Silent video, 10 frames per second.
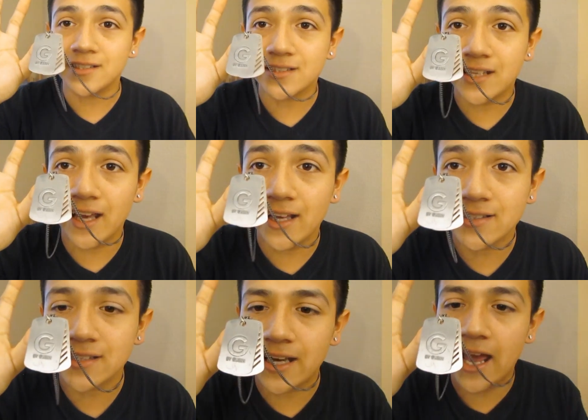it's
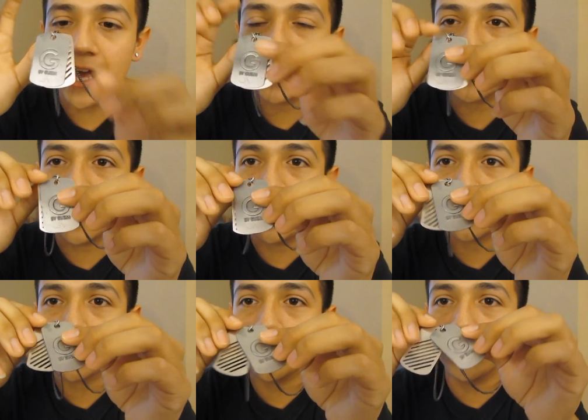Guess and it has like
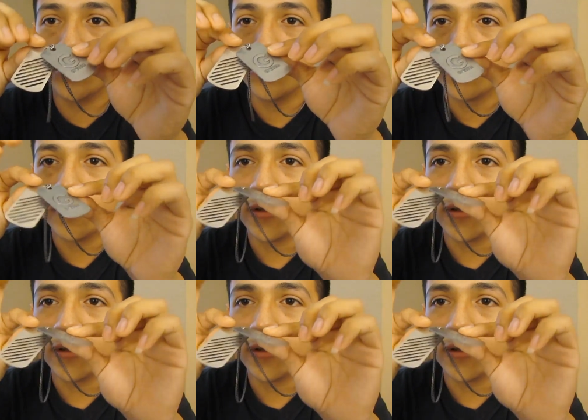two